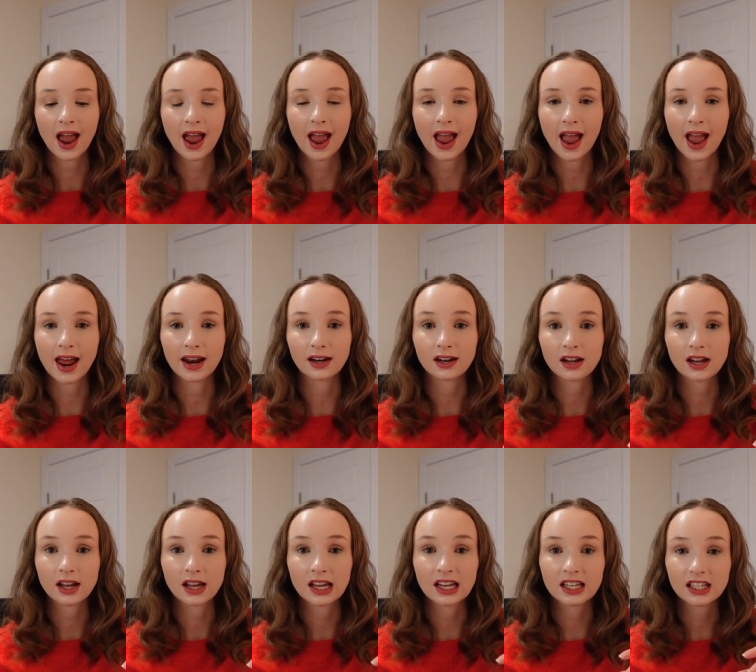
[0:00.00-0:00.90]
and
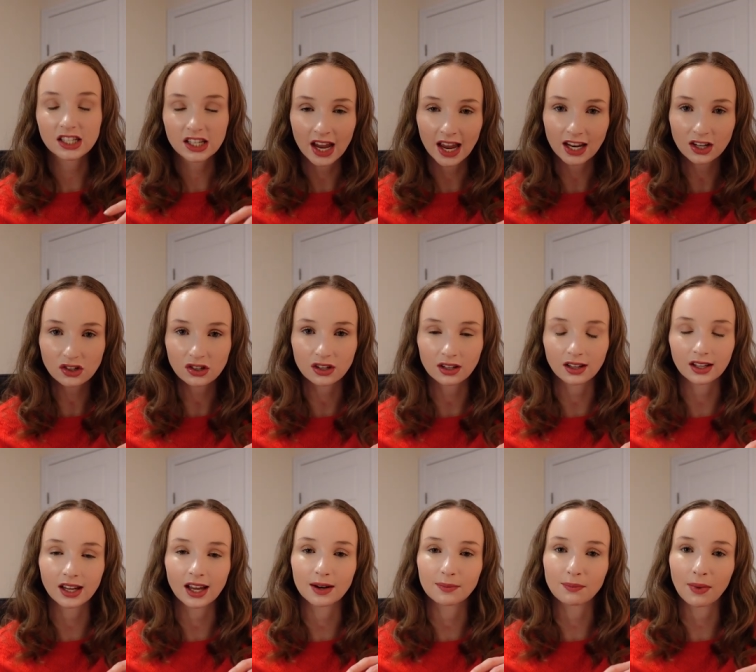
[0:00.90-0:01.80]

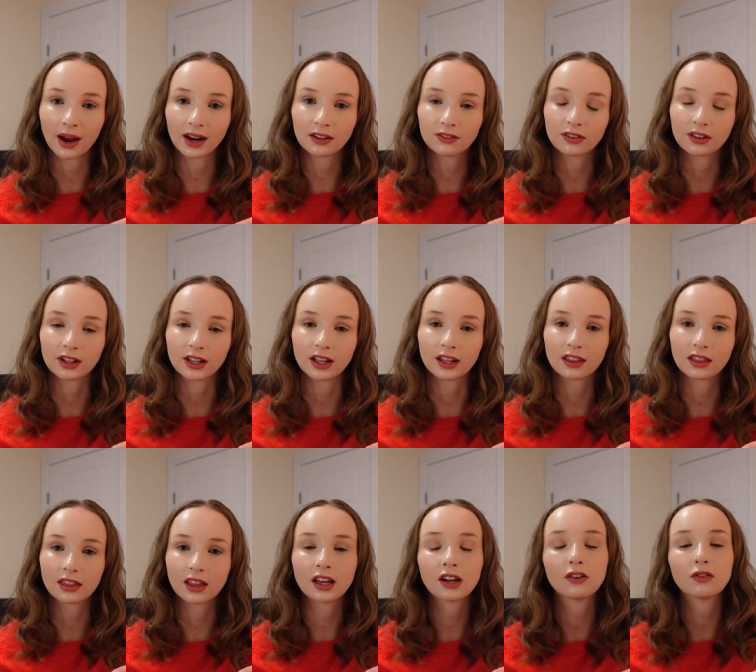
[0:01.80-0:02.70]
intentionally and mindfully
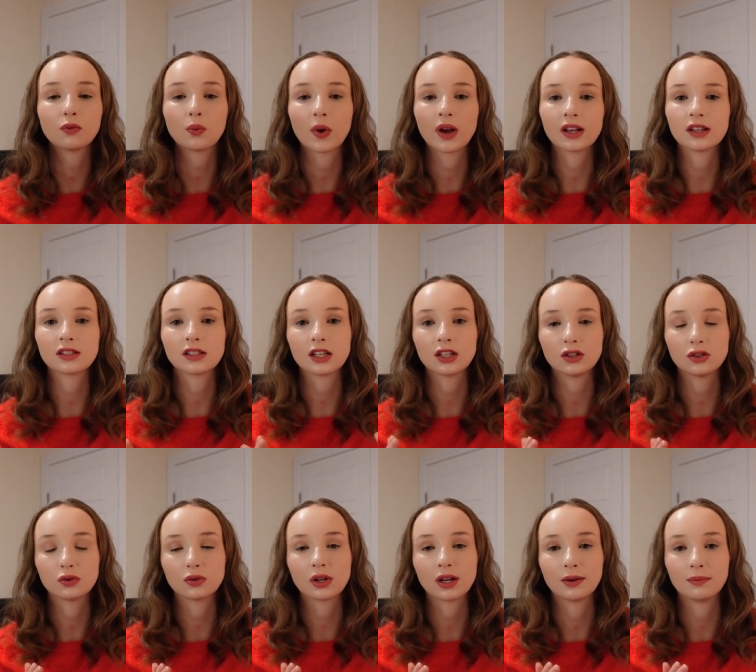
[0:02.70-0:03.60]
think of ways that
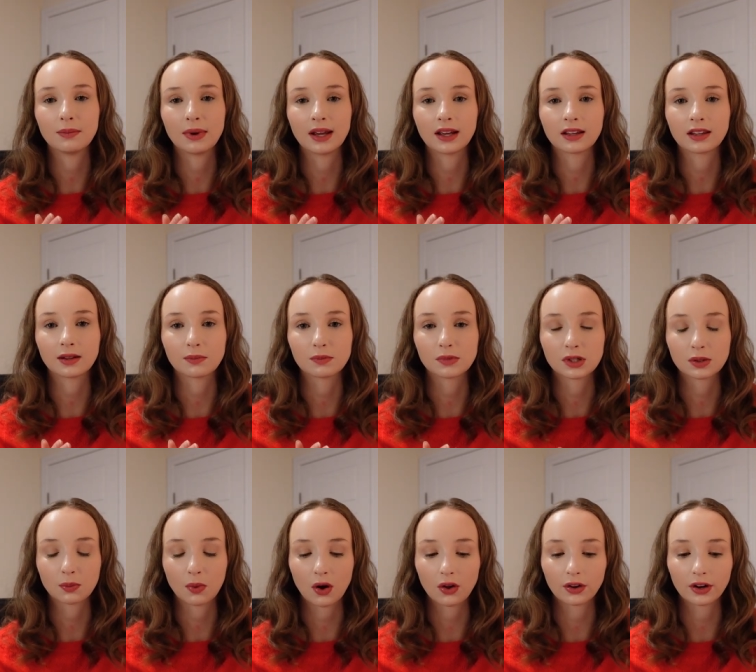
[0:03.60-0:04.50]
you can make them
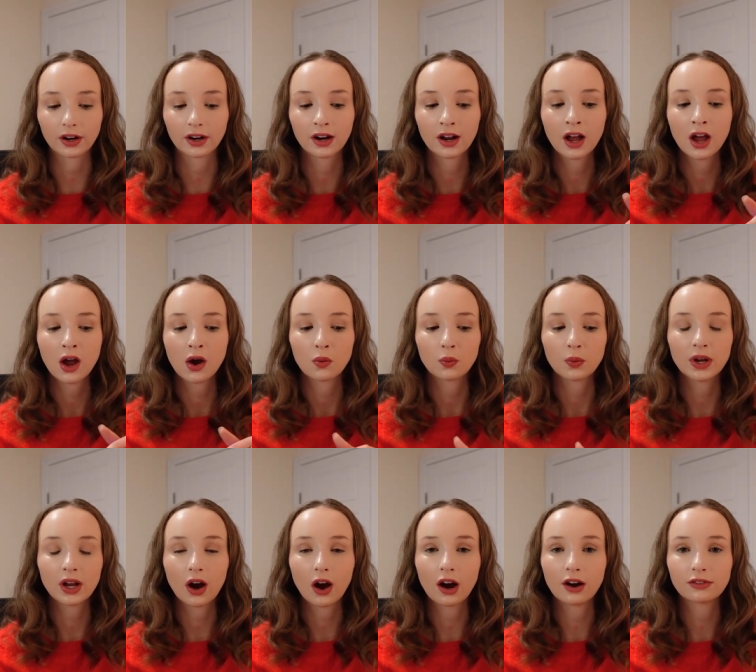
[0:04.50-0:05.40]
smaller.
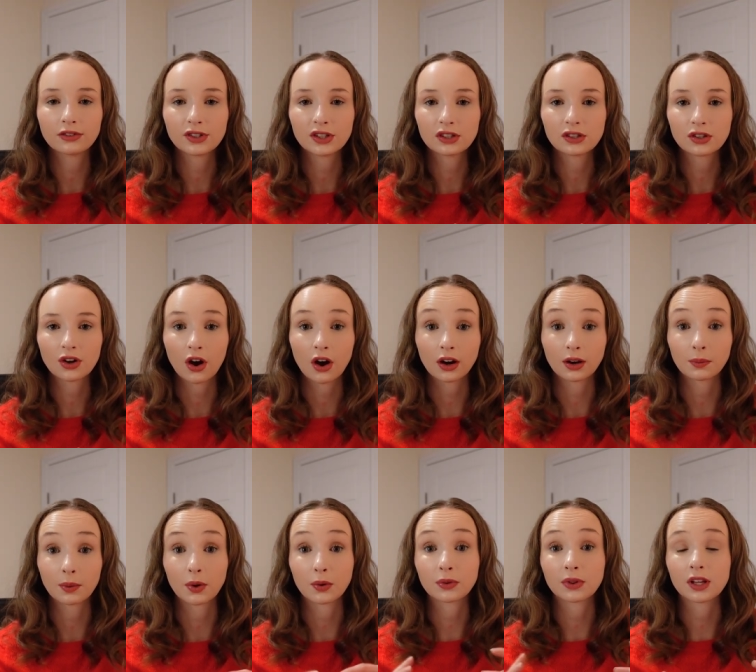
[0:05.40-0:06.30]
We often talk
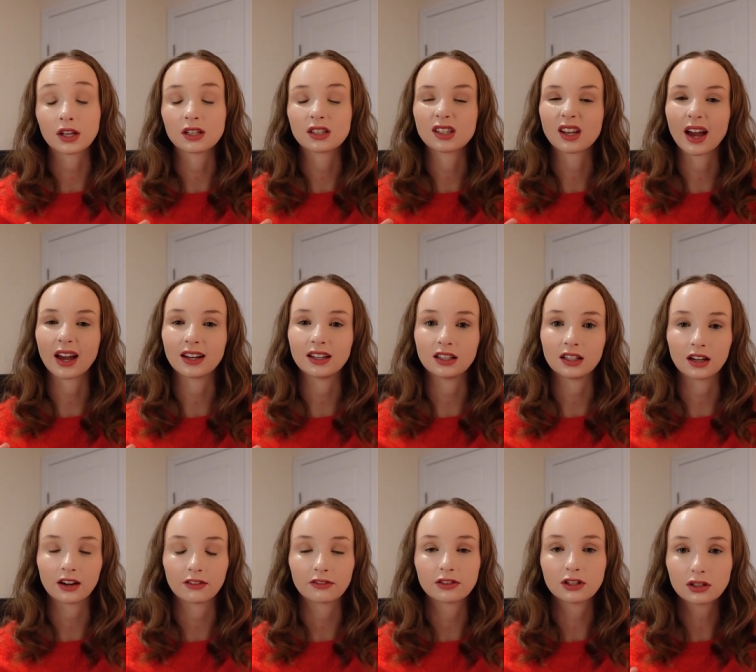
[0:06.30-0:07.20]
about this
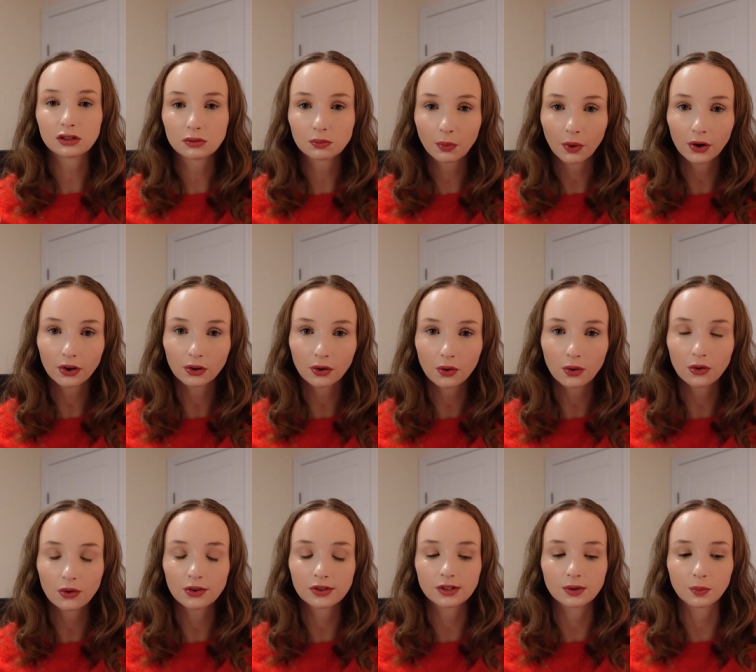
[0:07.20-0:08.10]
idea of SMART
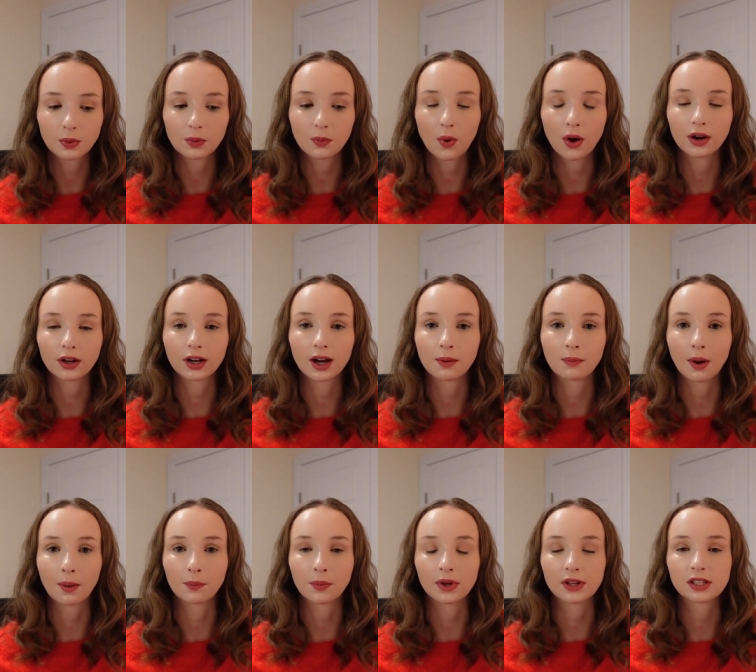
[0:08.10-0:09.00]
goals and we want to come
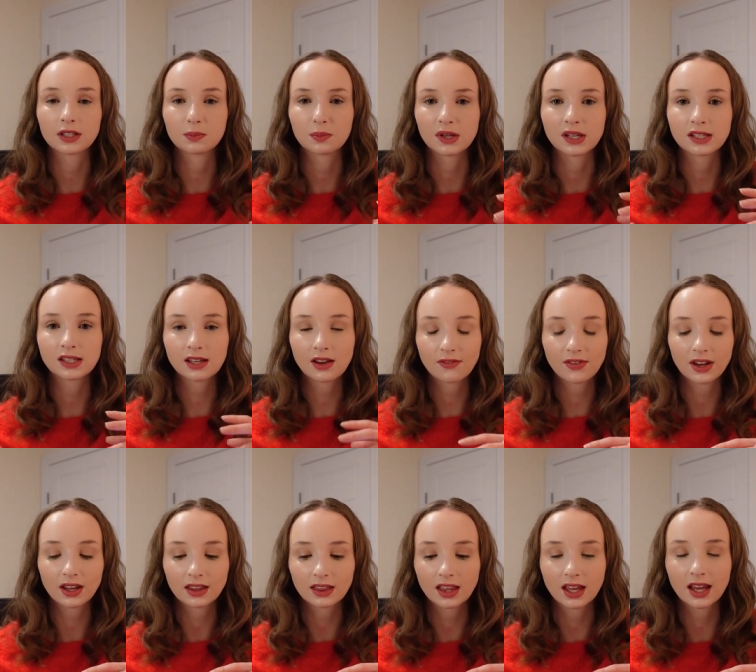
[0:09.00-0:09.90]
up with
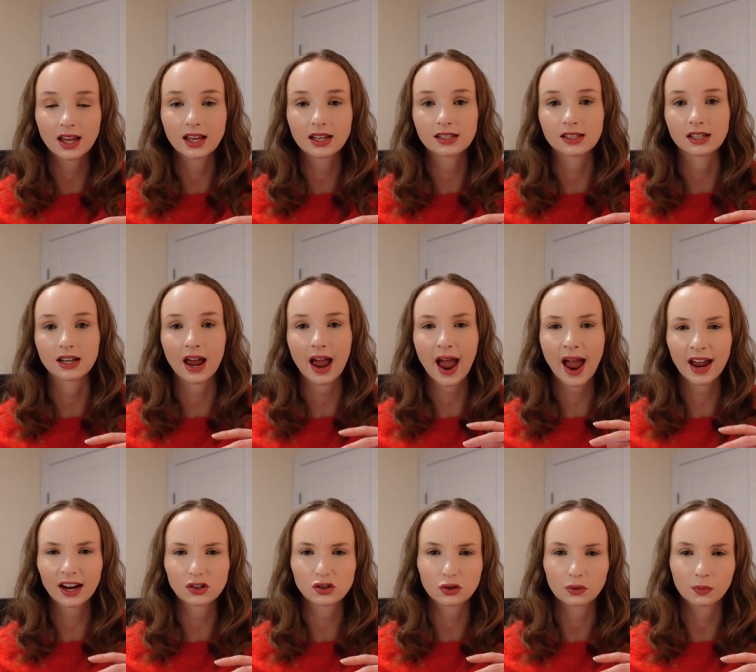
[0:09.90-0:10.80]
specific things and
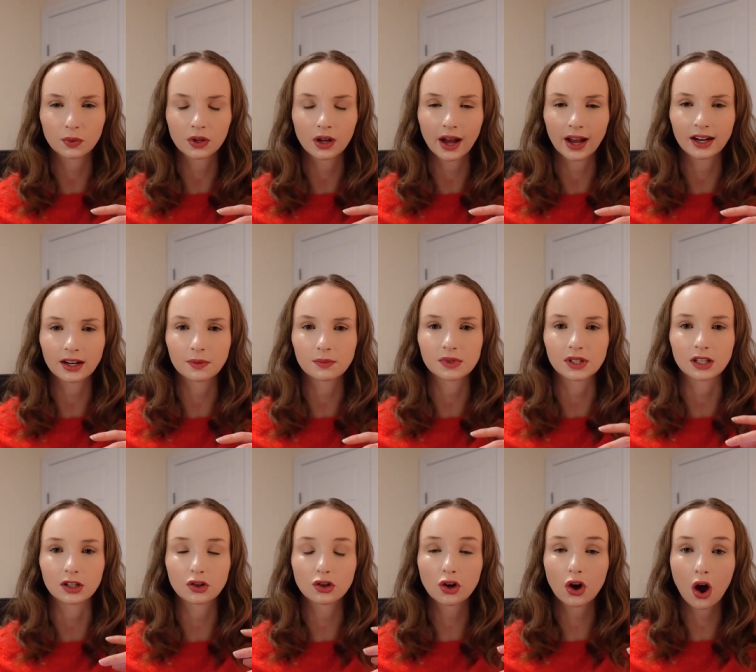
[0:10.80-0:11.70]
actionable items
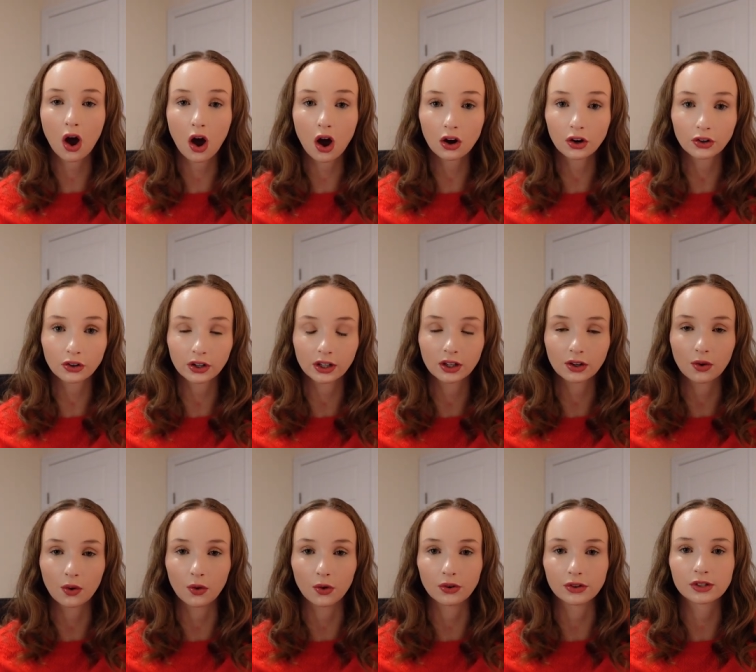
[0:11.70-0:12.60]
and concrete
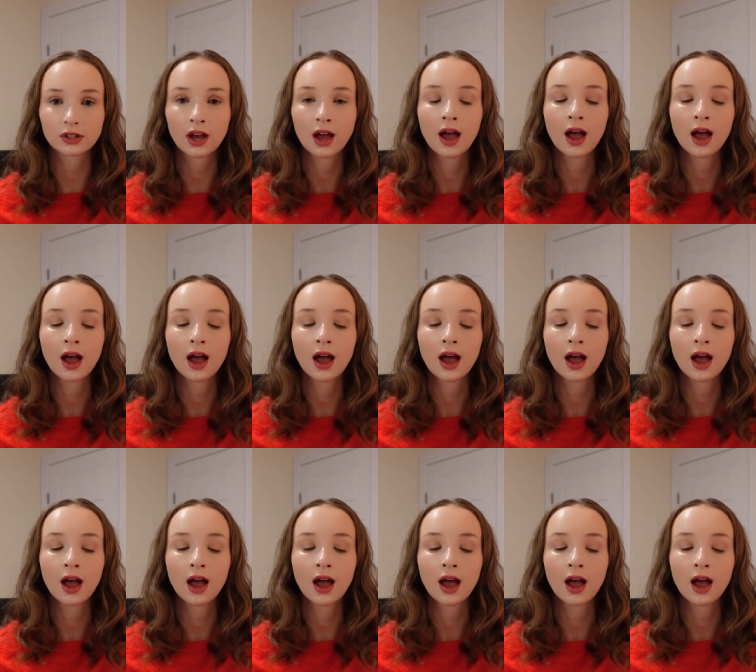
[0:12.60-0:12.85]
goals.